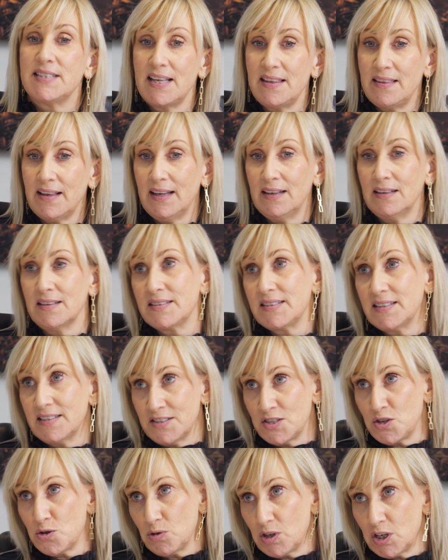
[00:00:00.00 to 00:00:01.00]
either
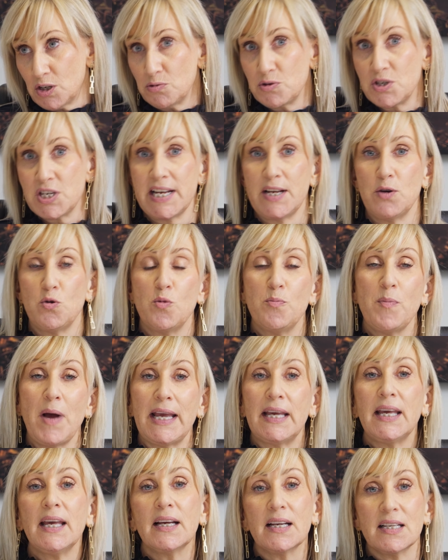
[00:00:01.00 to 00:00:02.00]
innocent or guilty, or
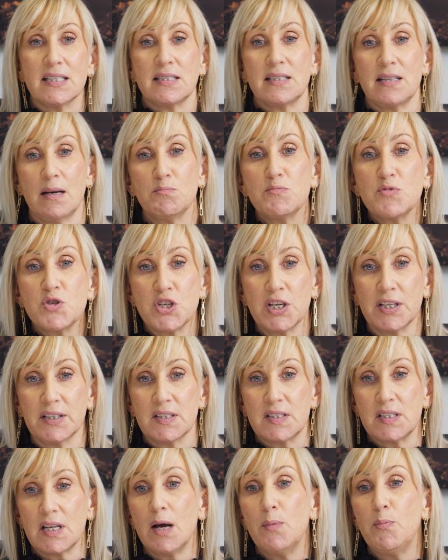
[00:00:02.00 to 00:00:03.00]
making
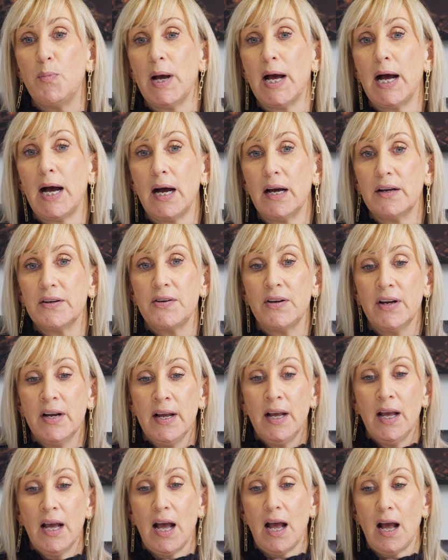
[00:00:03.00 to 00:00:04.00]
assumptions about
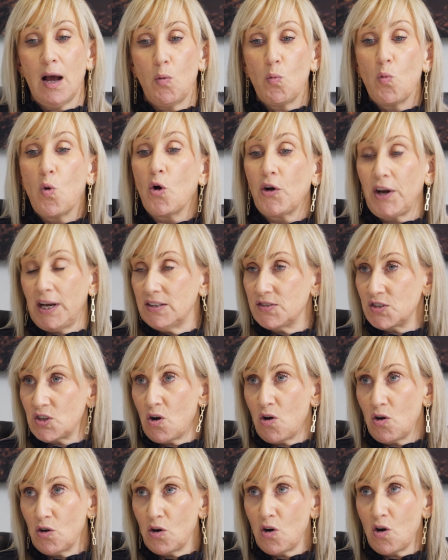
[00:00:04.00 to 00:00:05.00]
what has
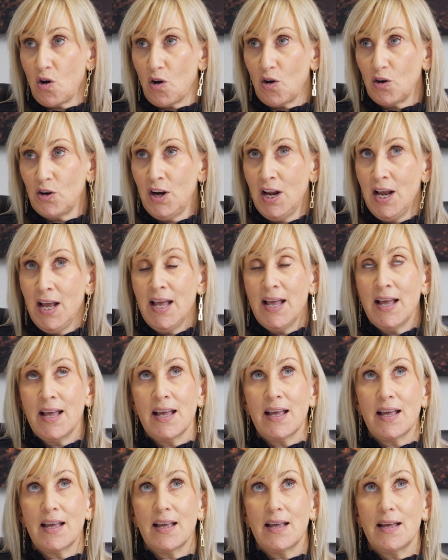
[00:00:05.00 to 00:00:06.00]
gone on.
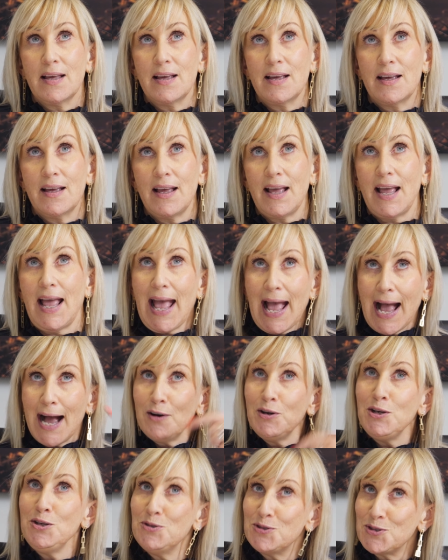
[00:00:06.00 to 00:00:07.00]
How
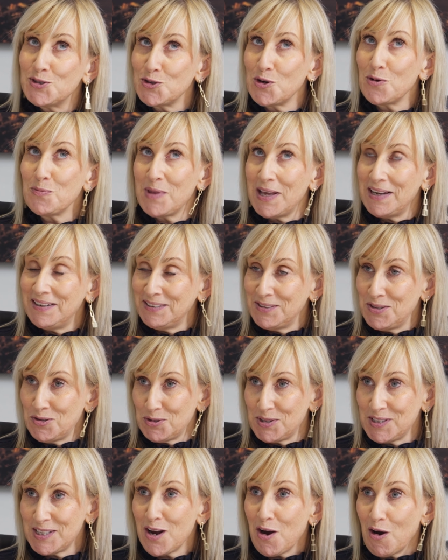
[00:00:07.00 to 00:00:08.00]
do you stop that in
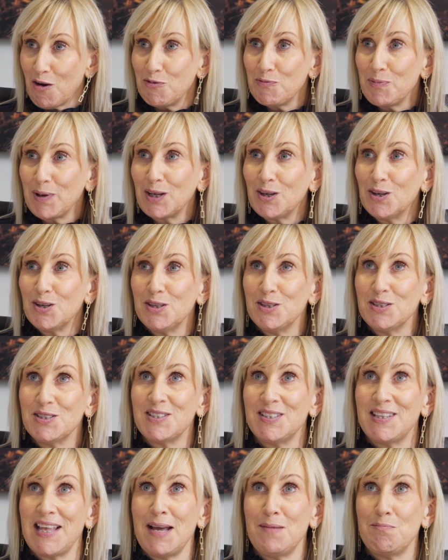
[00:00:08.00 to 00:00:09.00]
yourself?
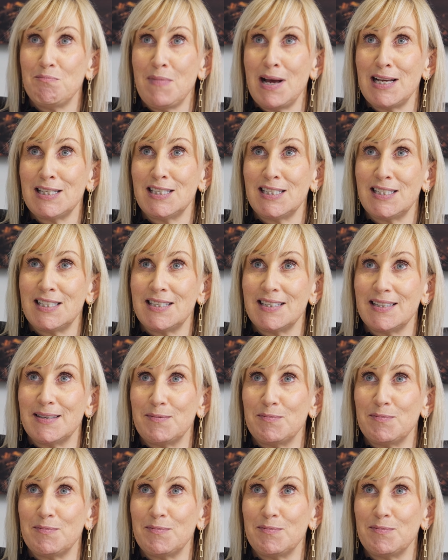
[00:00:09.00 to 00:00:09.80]
Because that must